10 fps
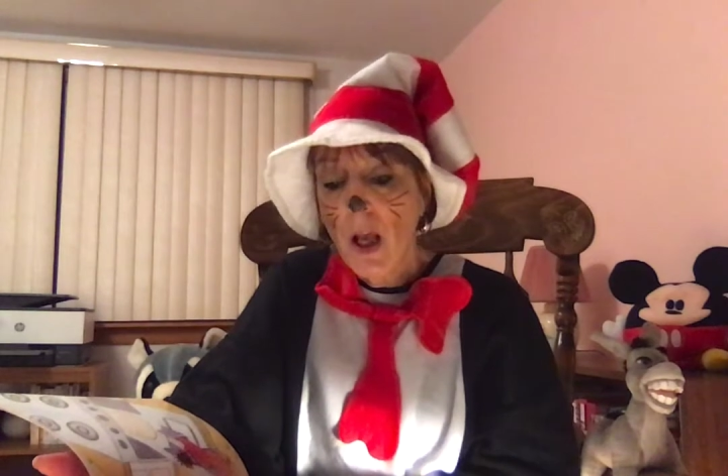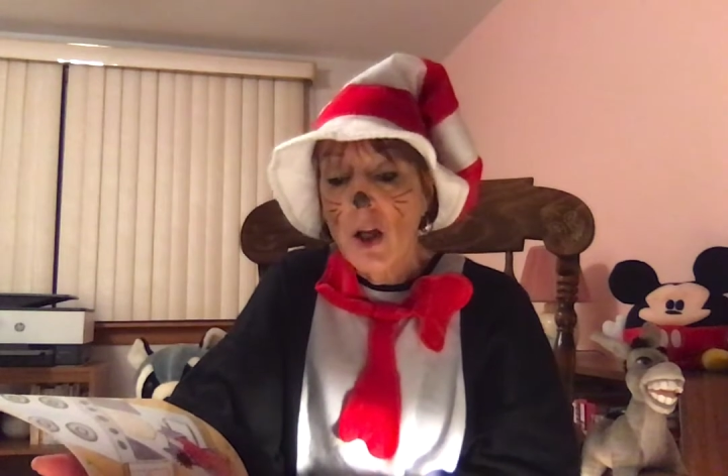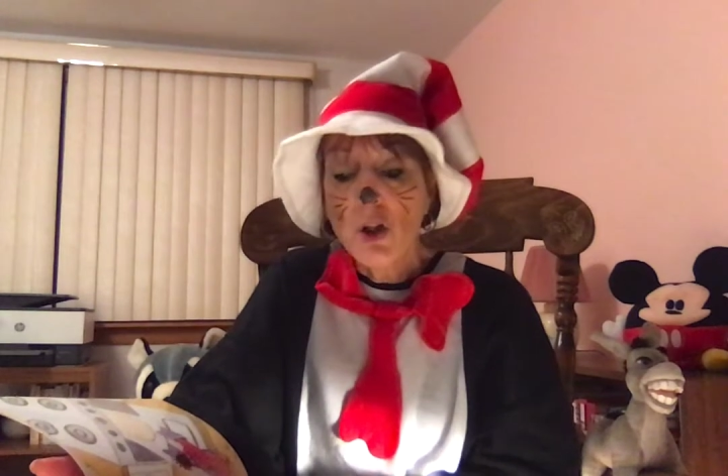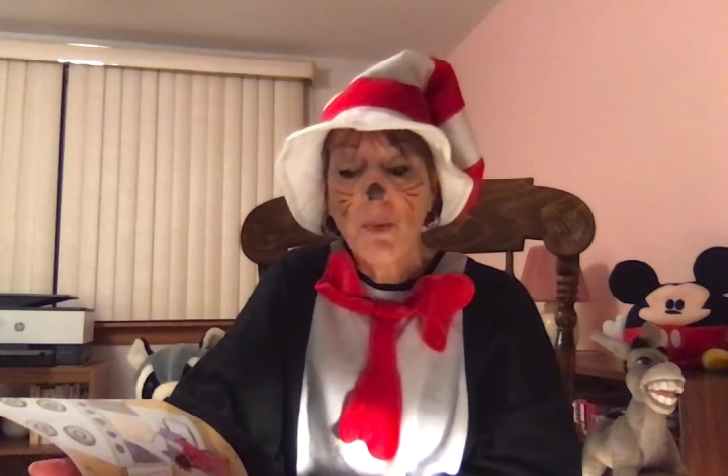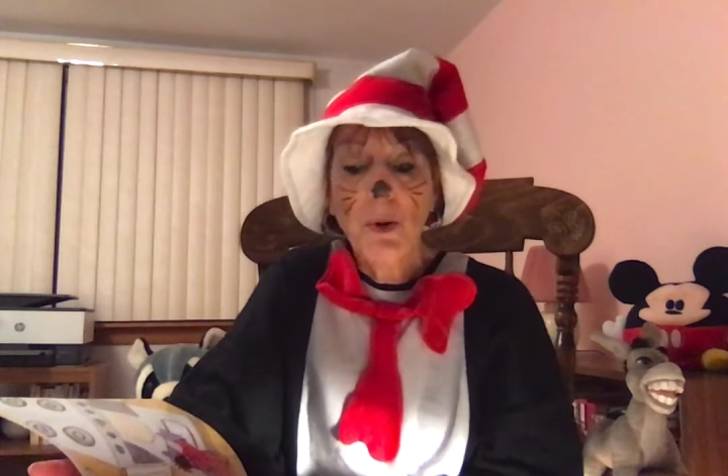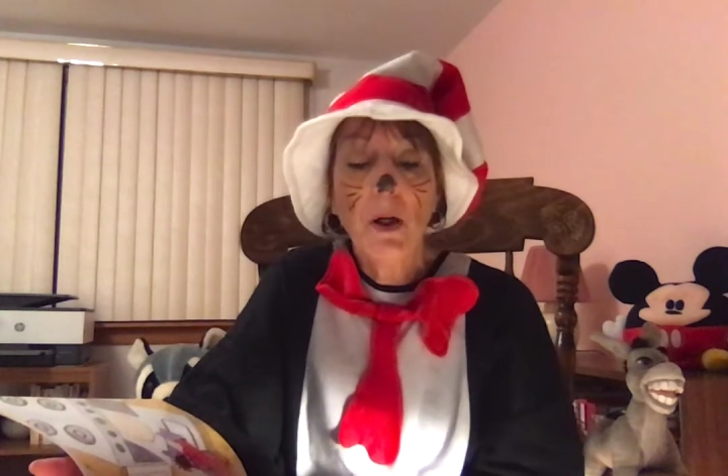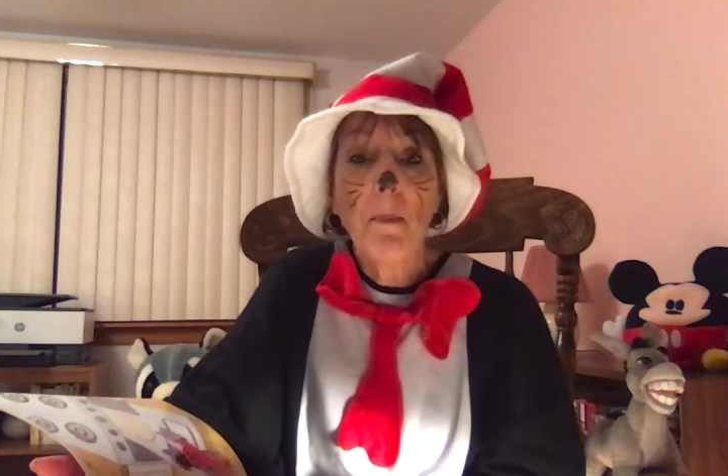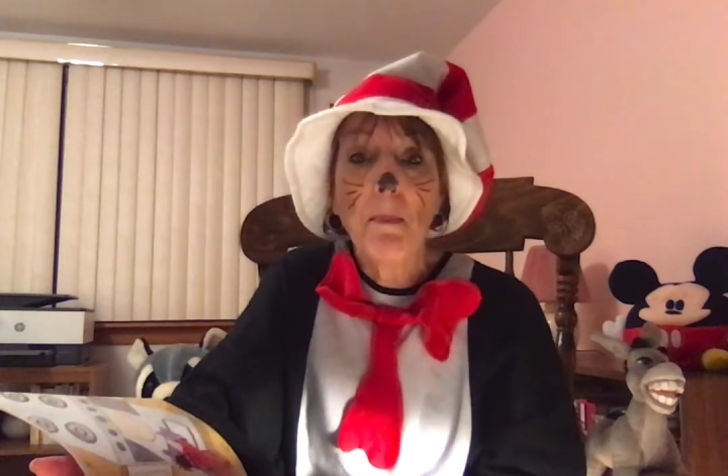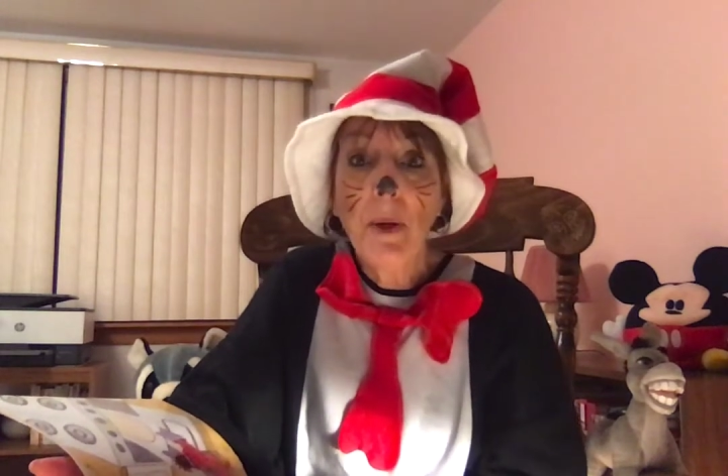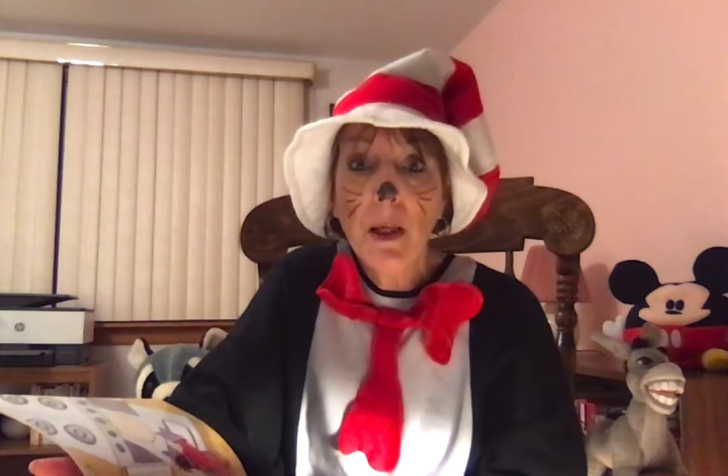She put a
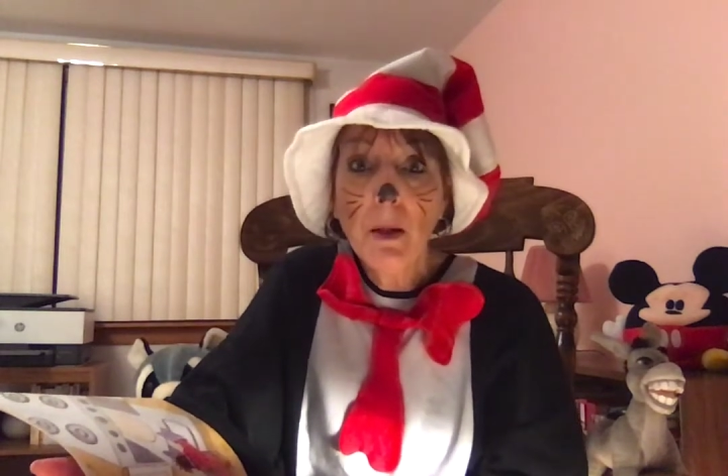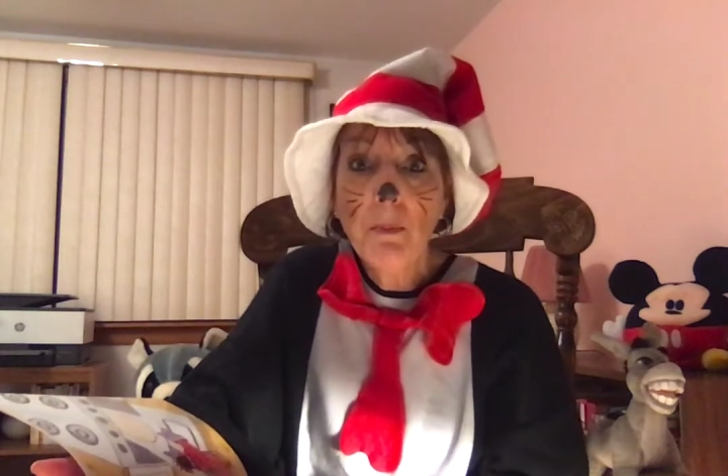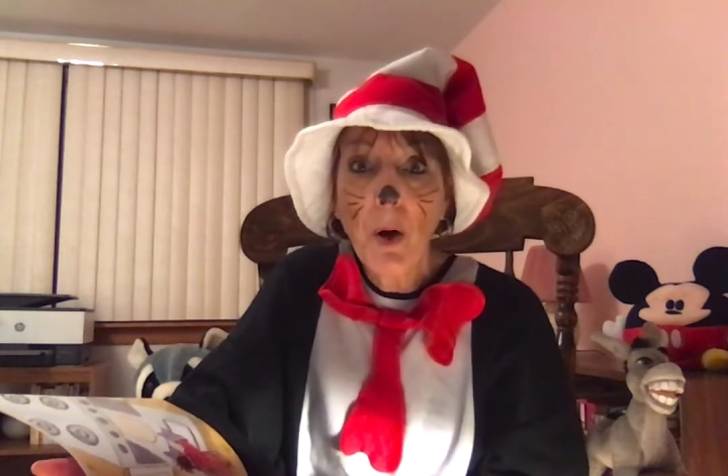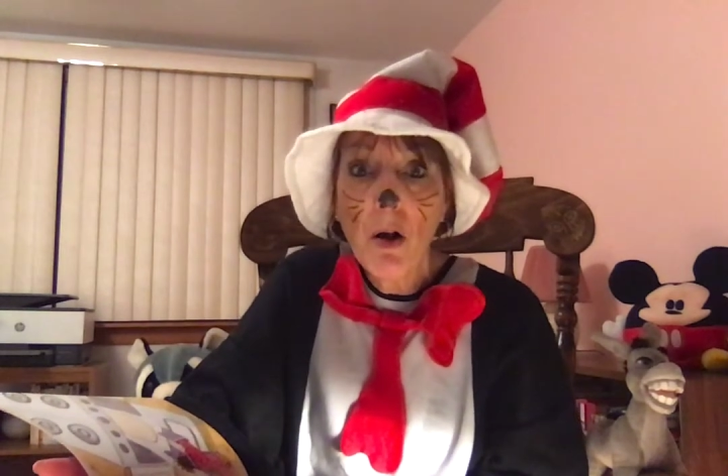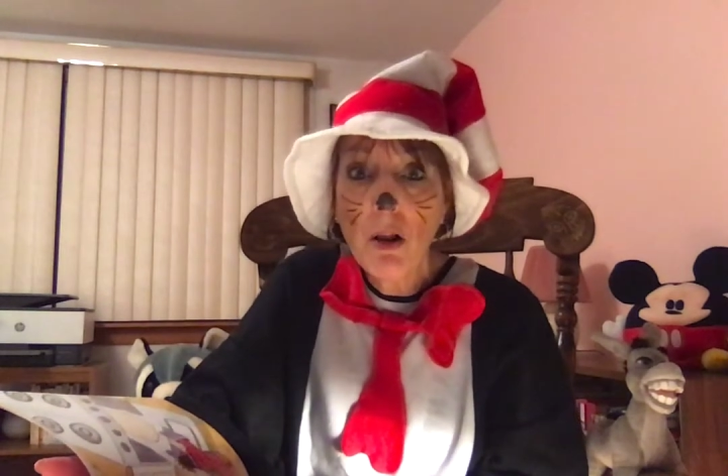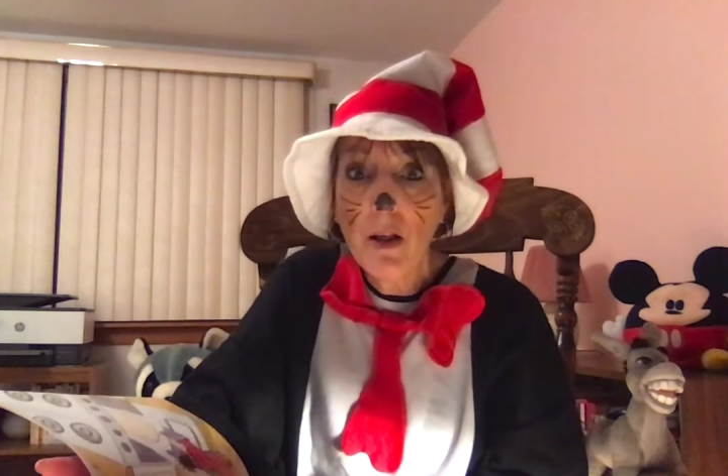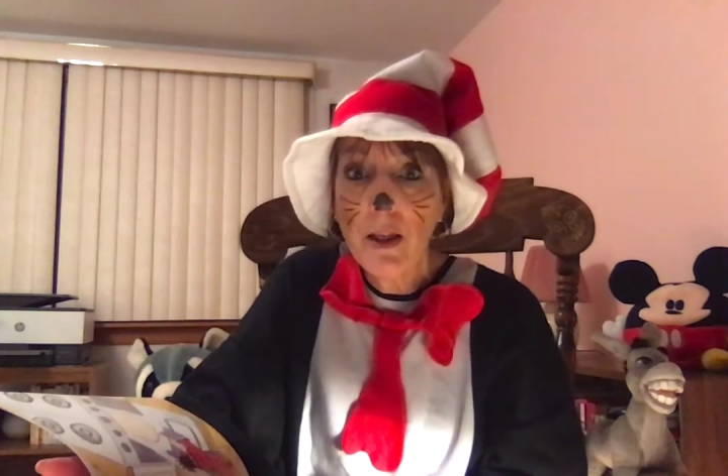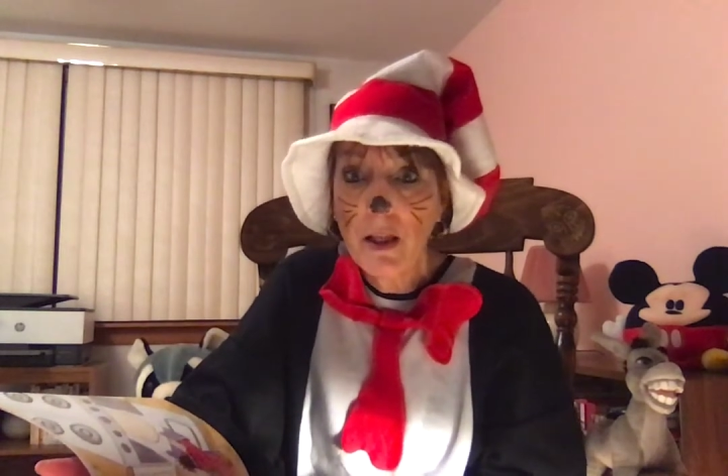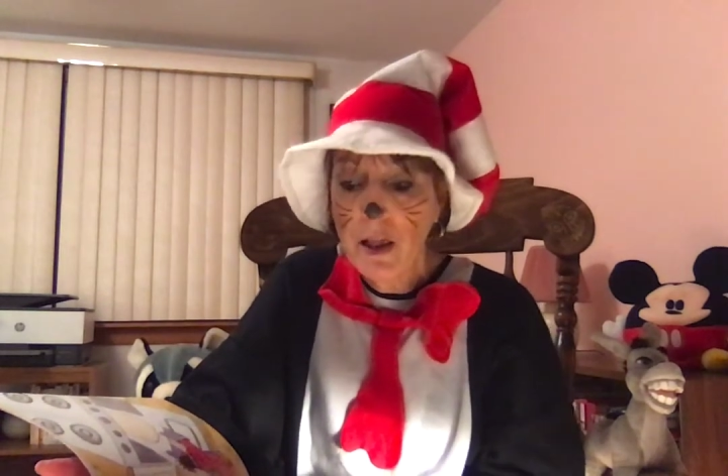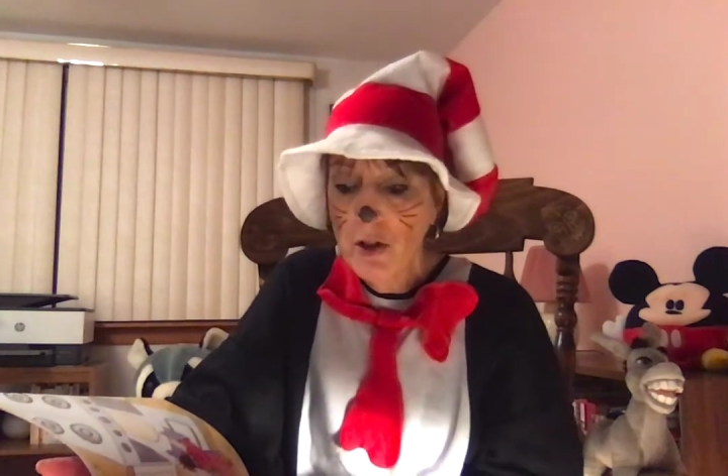big bowl on
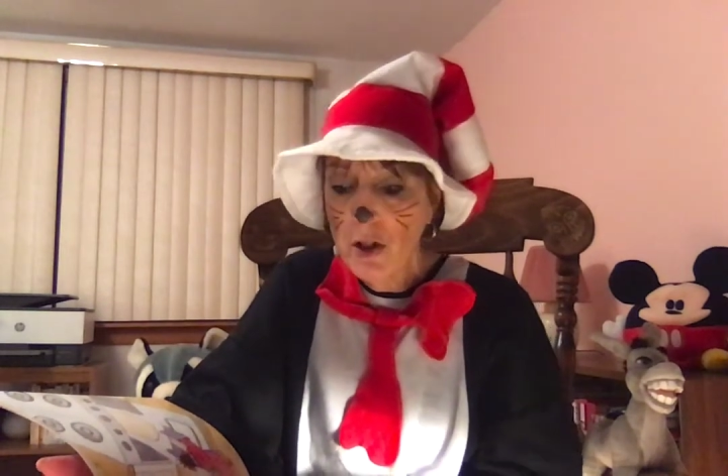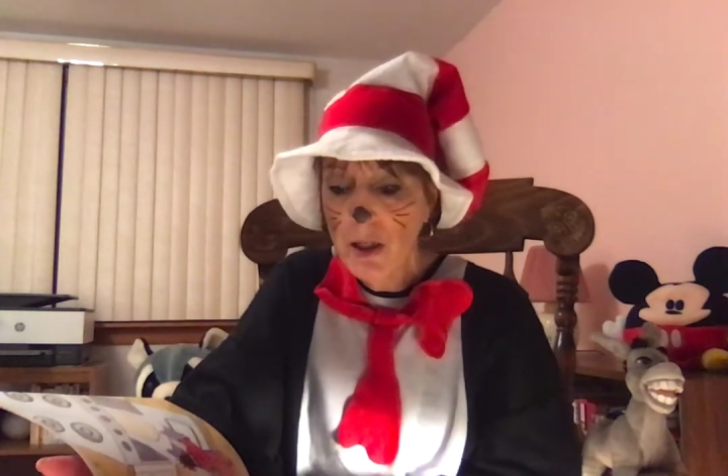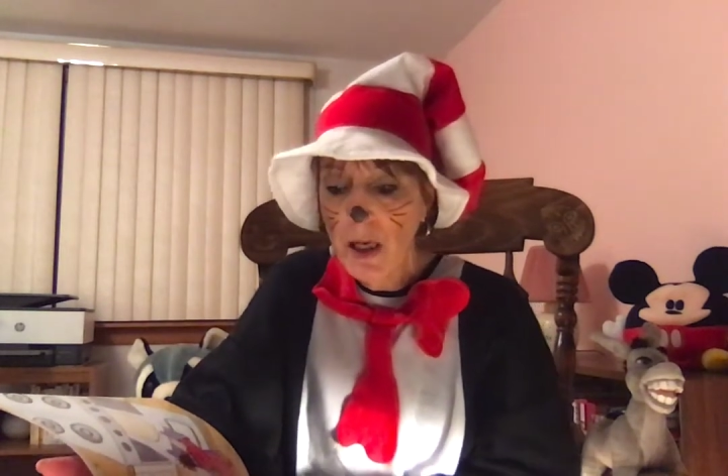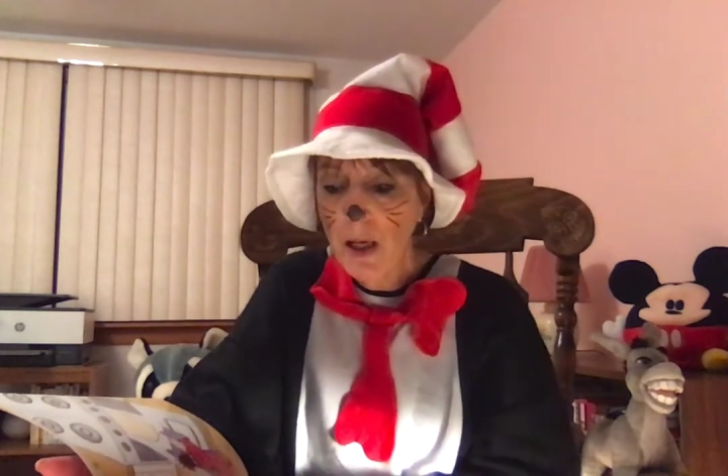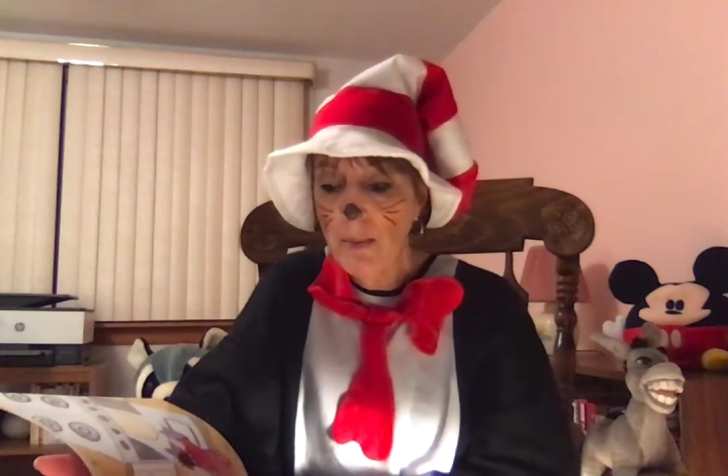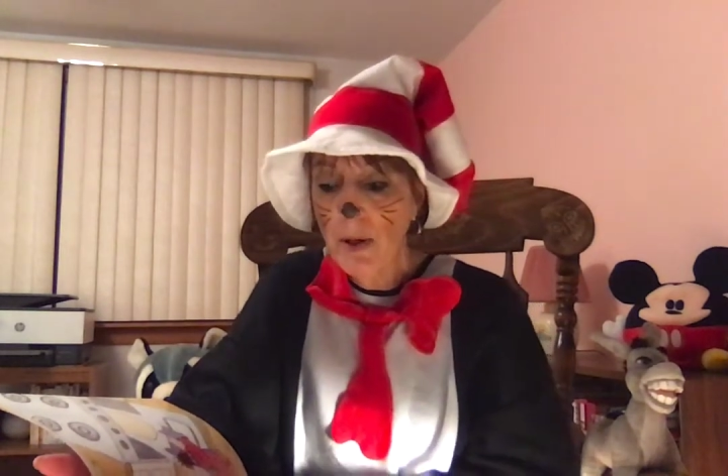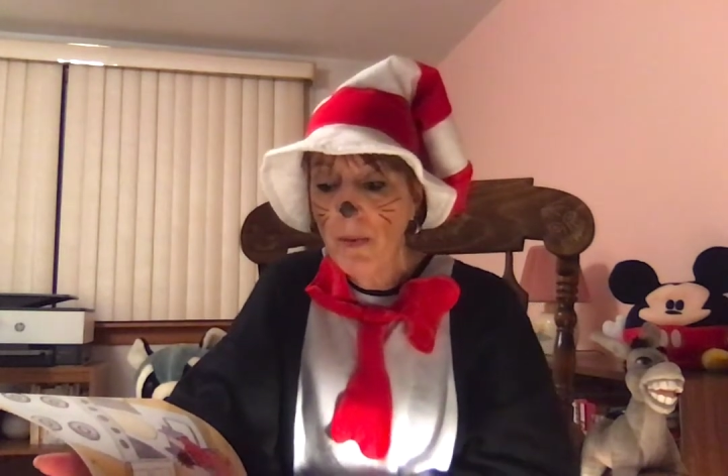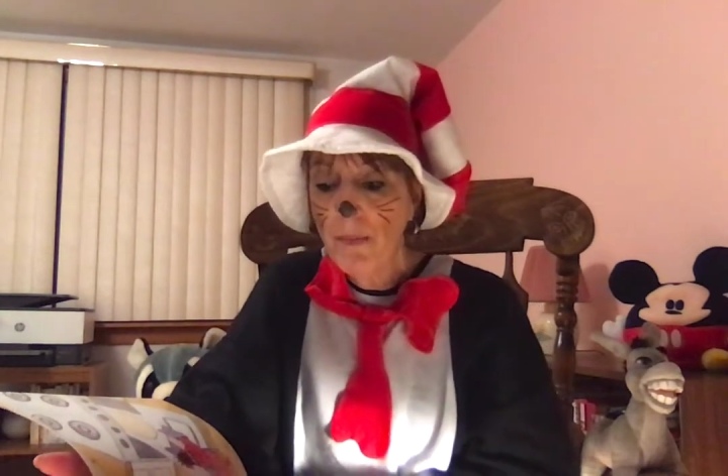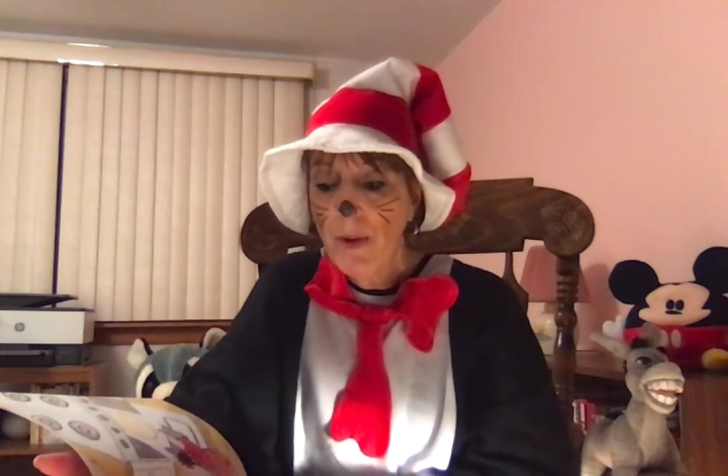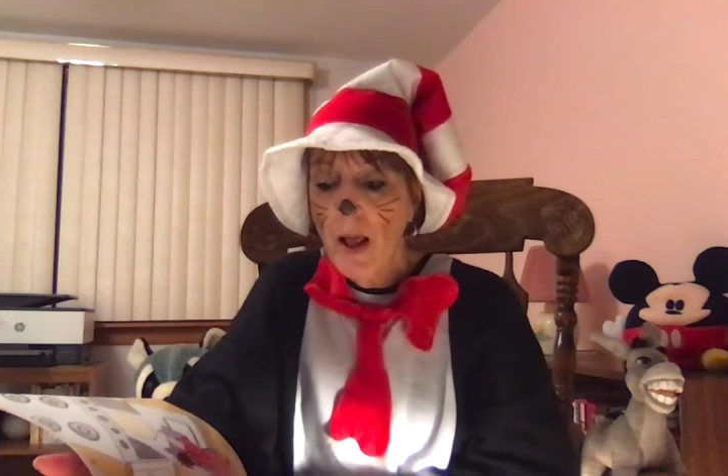the kitchen table.